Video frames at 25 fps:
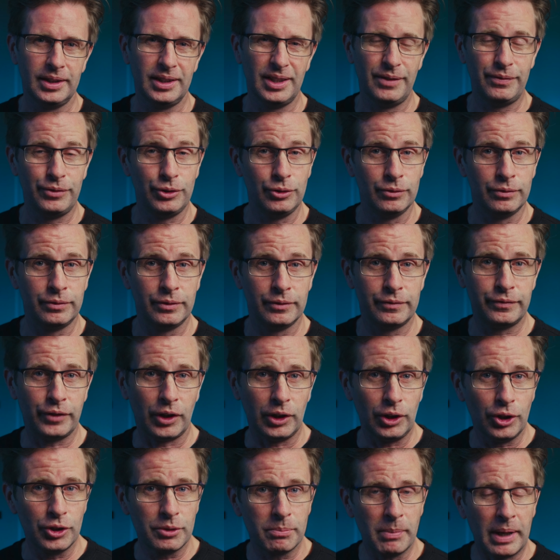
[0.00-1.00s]
If you've
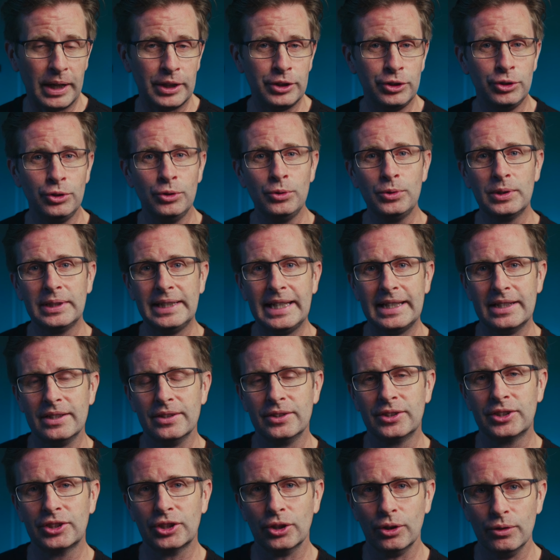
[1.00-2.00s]
followed my
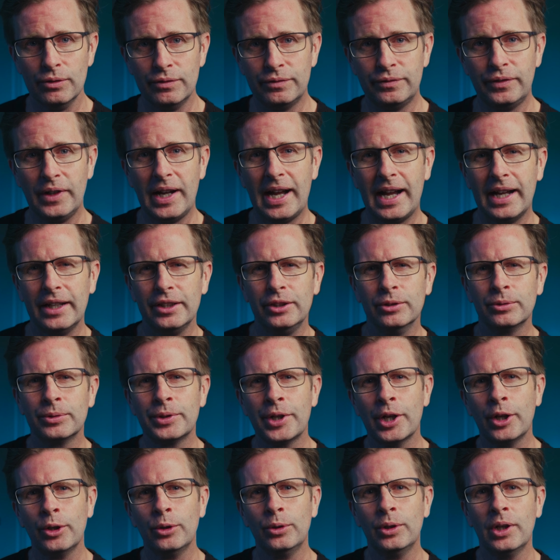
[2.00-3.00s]
newsletters so far, you'll
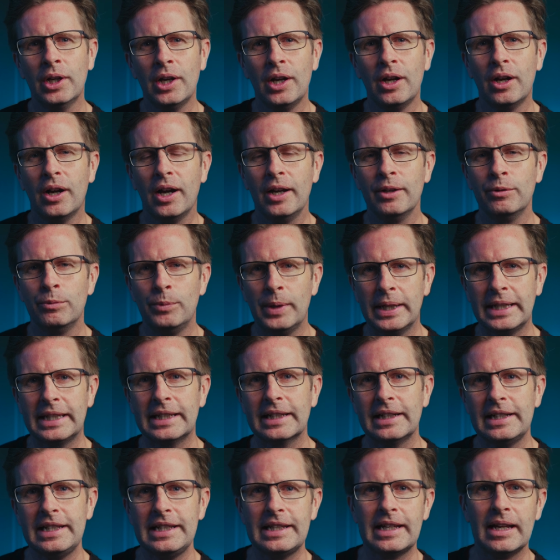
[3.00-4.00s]
know I
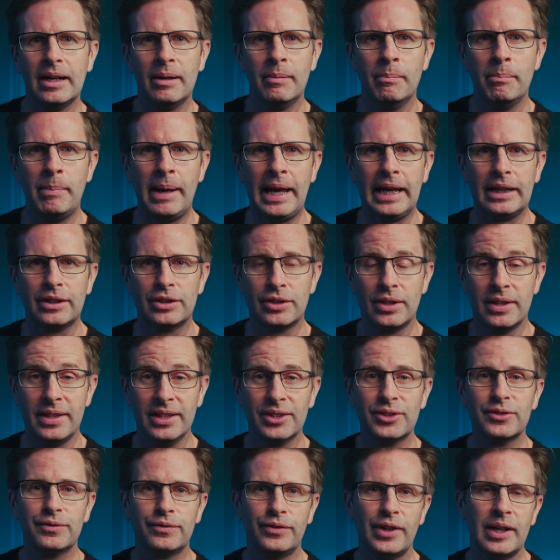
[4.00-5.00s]
regularly come back to
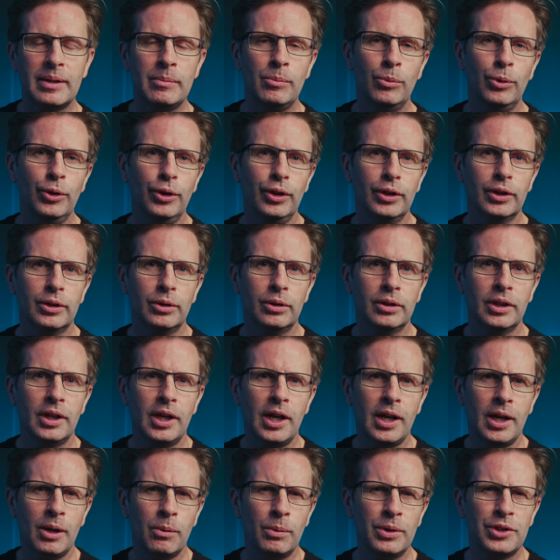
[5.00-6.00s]
this framework,
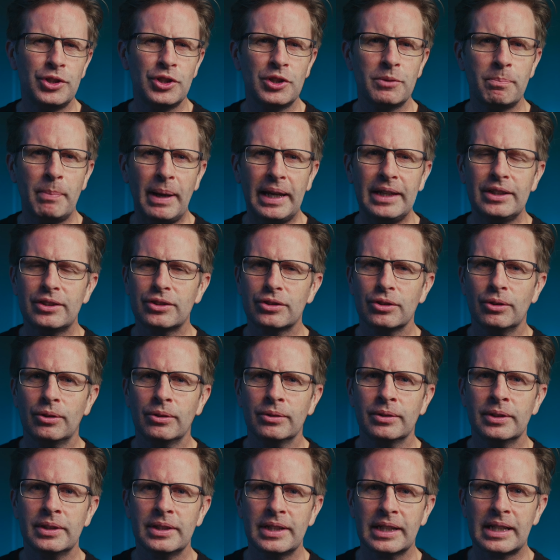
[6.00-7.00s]
which is based
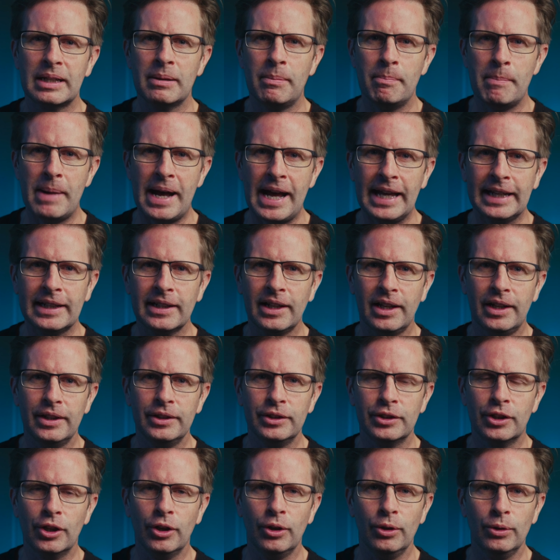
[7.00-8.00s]
on the command
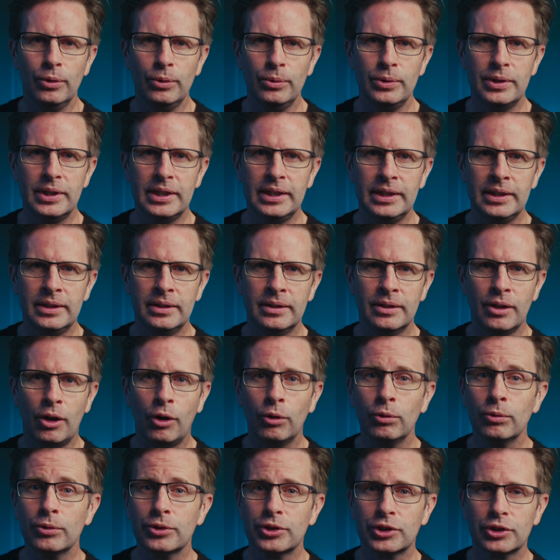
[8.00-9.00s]
line code in
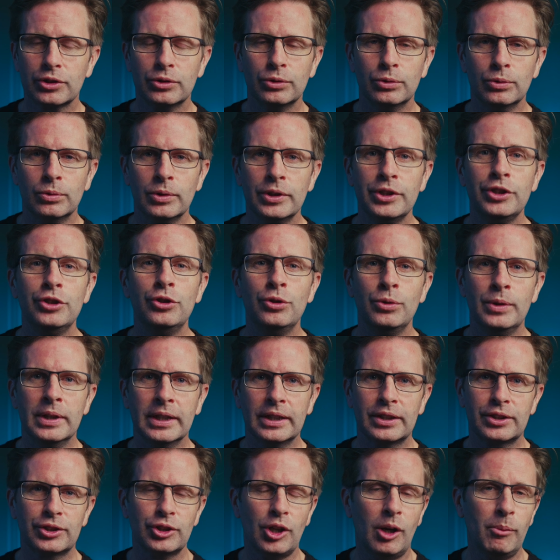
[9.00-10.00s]
old school
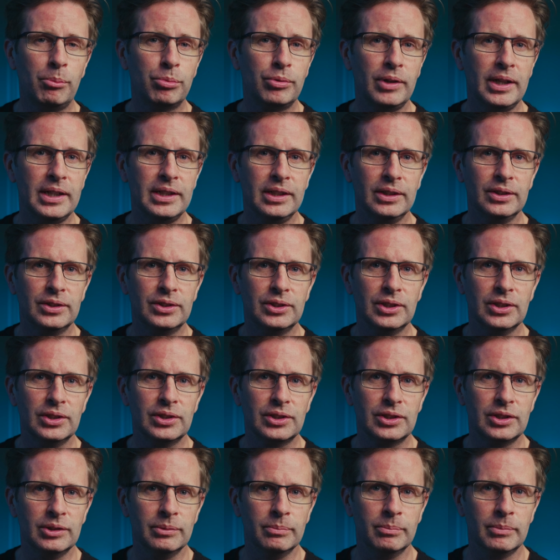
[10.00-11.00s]
Unix operating
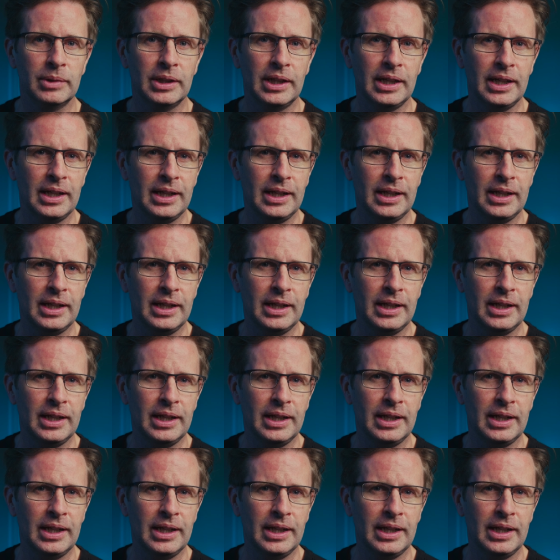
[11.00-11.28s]
system.